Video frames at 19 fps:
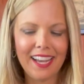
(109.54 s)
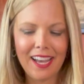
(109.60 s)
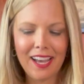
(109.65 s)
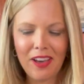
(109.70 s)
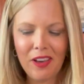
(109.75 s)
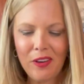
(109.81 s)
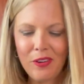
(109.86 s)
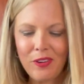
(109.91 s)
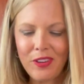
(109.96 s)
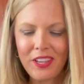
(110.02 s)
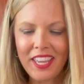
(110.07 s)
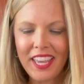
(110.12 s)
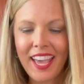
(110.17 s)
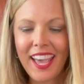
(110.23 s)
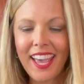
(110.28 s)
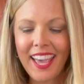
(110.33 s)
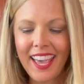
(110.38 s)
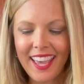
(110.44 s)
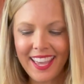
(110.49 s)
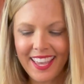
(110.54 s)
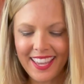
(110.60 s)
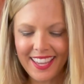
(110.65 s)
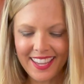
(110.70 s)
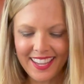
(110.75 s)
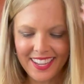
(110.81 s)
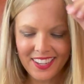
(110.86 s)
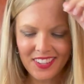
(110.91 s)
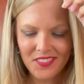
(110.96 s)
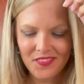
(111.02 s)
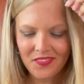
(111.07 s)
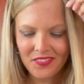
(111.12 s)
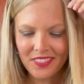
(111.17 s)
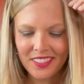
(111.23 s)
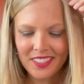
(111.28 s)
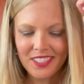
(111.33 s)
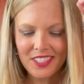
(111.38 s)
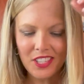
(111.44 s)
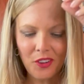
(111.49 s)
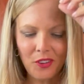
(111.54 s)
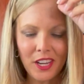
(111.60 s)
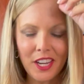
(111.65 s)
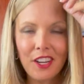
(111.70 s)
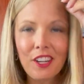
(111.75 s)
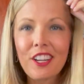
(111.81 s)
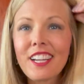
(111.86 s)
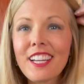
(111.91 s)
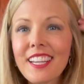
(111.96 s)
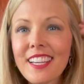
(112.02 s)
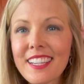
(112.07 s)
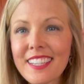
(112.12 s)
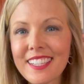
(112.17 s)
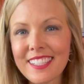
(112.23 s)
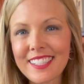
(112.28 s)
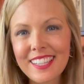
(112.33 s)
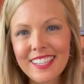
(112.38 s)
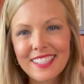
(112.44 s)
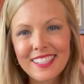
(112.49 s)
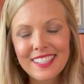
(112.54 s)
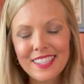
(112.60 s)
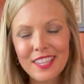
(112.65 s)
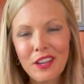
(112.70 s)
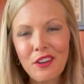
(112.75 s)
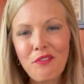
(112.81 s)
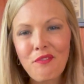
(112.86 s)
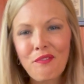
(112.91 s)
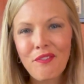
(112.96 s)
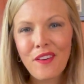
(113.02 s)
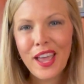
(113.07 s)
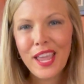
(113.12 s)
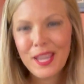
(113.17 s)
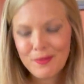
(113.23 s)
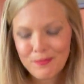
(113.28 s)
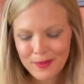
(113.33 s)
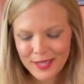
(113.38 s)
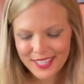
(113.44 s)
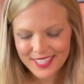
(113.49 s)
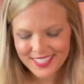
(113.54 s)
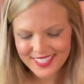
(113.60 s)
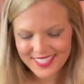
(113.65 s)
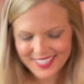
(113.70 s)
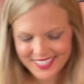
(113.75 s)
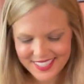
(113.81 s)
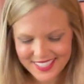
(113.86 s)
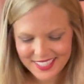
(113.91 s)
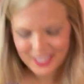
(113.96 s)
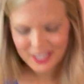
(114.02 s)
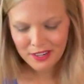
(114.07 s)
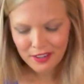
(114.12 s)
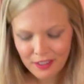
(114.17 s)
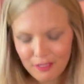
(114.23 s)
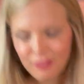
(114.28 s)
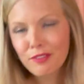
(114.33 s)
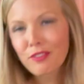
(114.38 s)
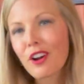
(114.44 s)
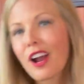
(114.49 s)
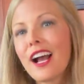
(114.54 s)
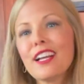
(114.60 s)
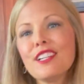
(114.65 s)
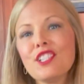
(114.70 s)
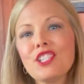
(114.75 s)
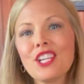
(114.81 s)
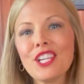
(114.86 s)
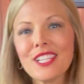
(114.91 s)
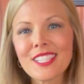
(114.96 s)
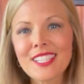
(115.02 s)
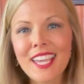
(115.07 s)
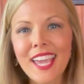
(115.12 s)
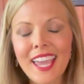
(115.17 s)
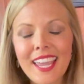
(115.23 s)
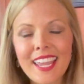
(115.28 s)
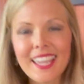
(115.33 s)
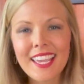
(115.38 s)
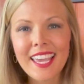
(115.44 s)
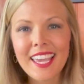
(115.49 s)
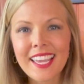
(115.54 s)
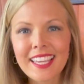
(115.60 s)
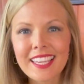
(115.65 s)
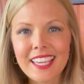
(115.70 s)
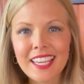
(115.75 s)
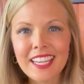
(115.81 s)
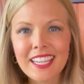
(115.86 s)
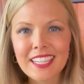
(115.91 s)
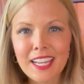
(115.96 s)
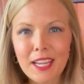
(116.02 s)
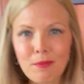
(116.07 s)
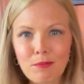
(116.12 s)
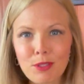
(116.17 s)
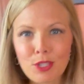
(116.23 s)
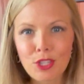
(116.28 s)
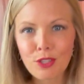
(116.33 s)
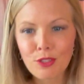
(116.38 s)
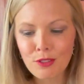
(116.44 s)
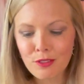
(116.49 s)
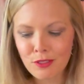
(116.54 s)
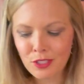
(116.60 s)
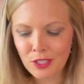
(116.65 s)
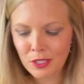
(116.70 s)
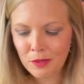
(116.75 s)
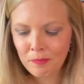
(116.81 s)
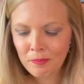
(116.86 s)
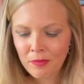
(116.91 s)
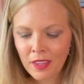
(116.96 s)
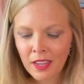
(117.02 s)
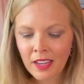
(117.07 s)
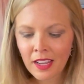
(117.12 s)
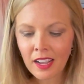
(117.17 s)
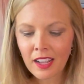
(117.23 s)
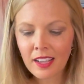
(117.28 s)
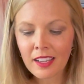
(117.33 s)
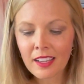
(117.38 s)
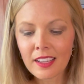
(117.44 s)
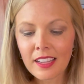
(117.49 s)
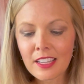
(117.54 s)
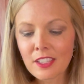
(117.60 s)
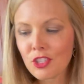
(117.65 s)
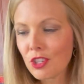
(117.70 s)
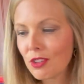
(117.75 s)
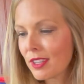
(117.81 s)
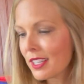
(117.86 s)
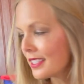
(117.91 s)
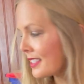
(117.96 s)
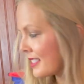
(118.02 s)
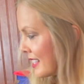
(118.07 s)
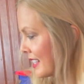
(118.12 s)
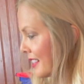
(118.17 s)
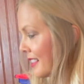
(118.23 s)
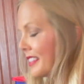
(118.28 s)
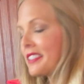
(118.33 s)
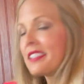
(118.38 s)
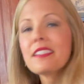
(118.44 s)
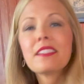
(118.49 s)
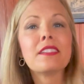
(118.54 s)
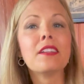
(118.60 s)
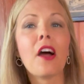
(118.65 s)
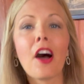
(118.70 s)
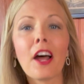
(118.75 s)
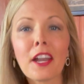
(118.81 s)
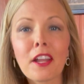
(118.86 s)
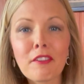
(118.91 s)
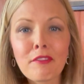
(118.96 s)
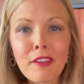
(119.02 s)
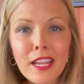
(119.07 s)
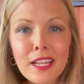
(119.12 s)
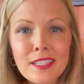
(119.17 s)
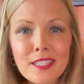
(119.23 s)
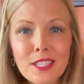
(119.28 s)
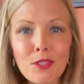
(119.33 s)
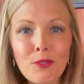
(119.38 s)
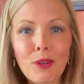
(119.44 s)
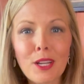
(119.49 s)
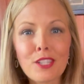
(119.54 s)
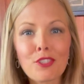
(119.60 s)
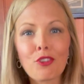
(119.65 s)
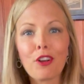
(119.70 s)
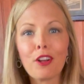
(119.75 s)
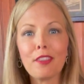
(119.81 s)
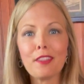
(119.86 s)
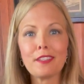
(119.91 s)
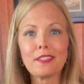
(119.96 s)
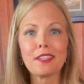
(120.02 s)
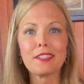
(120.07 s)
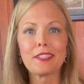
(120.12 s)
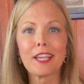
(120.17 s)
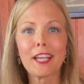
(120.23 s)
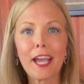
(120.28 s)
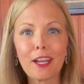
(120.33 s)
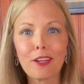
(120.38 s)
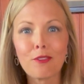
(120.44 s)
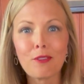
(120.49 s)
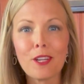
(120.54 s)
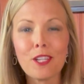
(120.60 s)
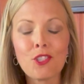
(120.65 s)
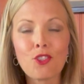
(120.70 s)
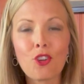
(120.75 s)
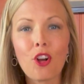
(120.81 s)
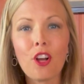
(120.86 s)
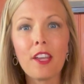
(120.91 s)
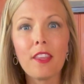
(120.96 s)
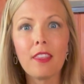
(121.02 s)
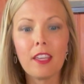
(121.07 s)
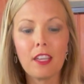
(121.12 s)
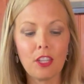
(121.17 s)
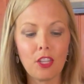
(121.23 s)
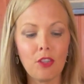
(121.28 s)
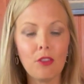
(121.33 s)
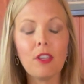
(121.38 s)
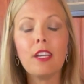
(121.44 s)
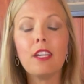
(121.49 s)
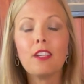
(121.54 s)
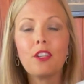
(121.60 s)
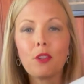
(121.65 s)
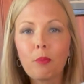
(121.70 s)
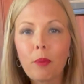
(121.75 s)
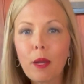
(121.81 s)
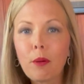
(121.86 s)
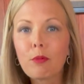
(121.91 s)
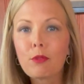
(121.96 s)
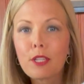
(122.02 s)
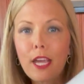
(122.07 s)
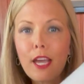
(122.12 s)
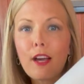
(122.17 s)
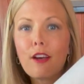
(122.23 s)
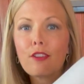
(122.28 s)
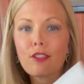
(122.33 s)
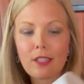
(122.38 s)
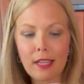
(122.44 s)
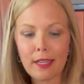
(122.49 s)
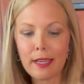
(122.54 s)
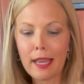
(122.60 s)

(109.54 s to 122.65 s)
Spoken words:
Okay, so here it is. It's the famous fried cheesecake at King Neptunes. As you can see, this is not a fancy restaurant. This is the kind of restaurant that you get your paper towels and